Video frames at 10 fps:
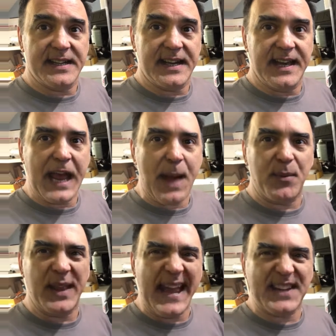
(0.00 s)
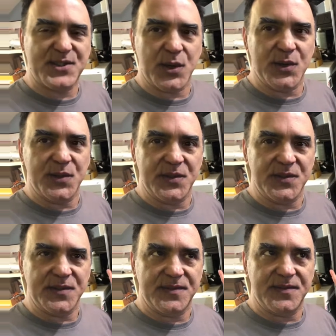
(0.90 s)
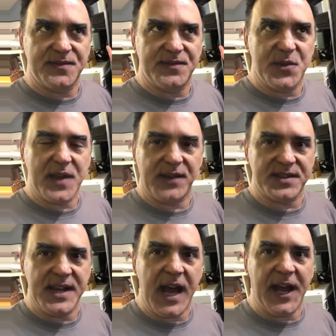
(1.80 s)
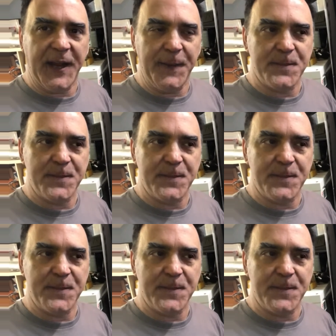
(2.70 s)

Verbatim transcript: an Apple XServe two thousand nine.